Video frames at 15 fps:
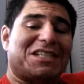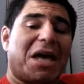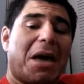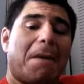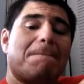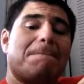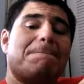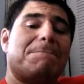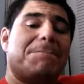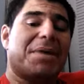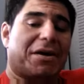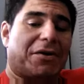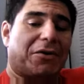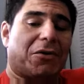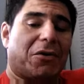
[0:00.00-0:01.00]
things
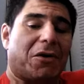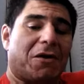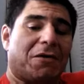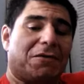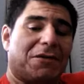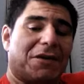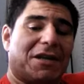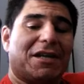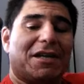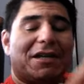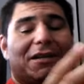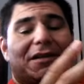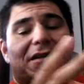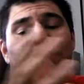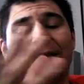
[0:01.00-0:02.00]
better off
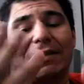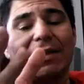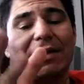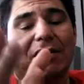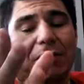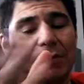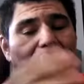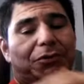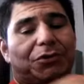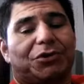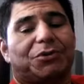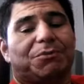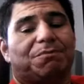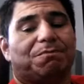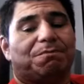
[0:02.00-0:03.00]
than
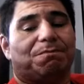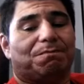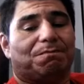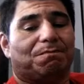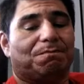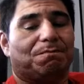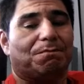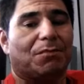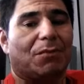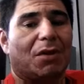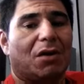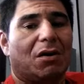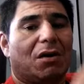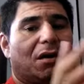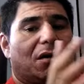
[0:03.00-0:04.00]
others.
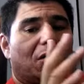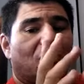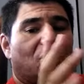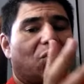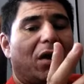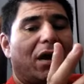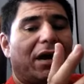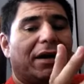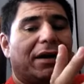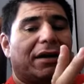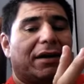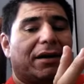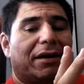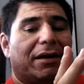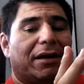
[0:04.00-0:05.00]
Why?
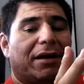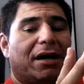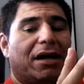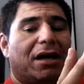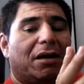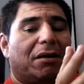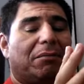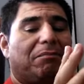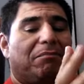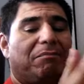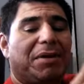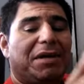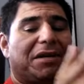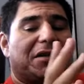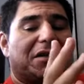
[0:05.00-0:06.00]

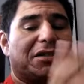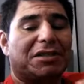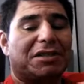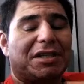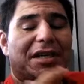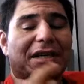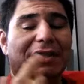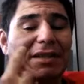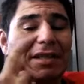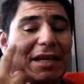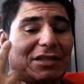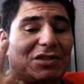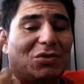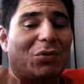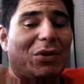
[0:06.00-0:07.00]
Because
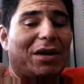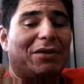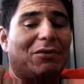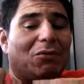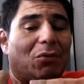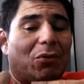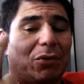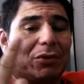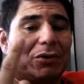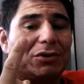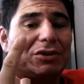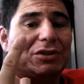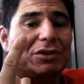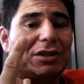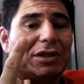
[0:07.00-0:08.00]
that's the way it
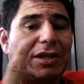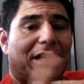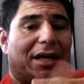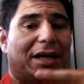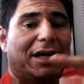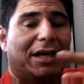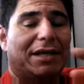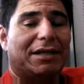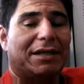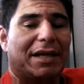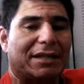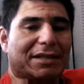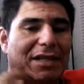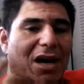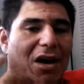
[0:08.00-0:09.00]
works
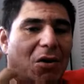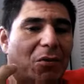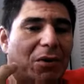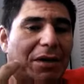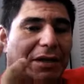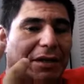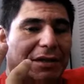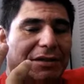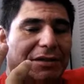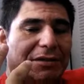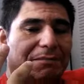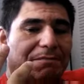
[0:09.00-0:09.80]
and that's how it is.